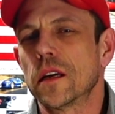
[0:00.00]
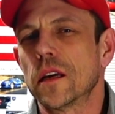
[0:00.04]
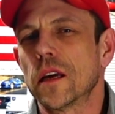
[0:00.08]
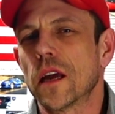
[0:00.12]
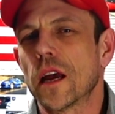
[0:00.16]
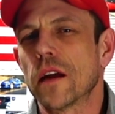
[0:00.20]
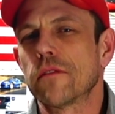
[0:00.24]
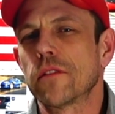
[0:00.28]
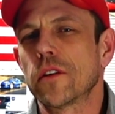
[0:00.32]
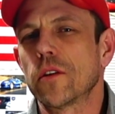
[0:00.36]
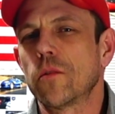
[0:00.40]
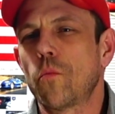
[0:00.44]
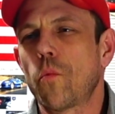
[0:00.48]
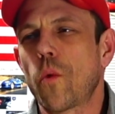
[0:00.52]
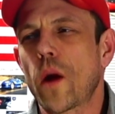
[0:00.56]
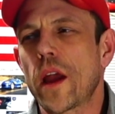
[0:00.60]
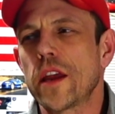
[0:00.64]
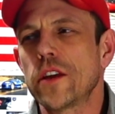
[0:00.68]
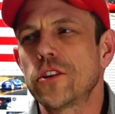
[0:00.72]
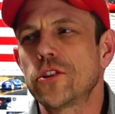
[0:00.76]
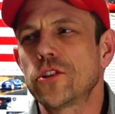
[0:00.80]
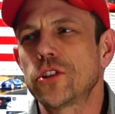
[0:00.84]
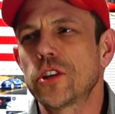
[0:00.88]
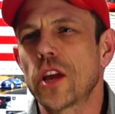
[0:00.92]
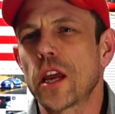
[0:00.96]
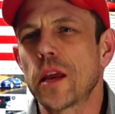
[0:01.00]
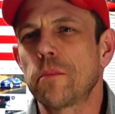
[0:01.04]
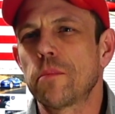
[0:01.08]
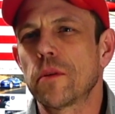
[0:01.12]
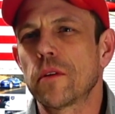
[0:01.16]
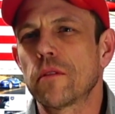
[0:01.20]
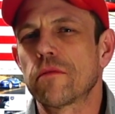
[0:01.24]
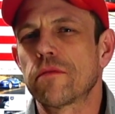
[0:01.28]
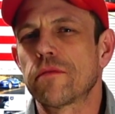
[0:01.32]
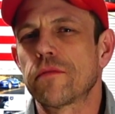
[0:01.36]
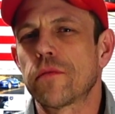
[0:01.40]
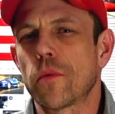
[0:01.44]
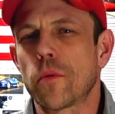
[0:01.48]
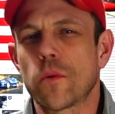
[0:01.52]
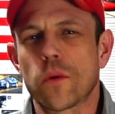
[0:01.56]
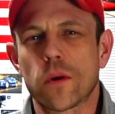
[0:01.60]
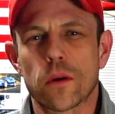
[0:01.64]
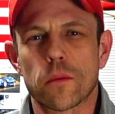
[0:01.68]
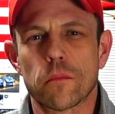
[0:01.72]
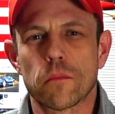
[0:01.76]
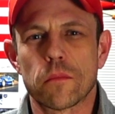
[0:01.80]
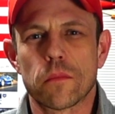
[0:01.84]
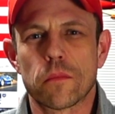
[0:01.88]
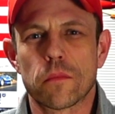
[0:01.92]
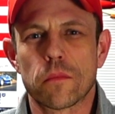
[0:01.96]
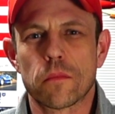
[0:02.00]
Every way, shape, and form.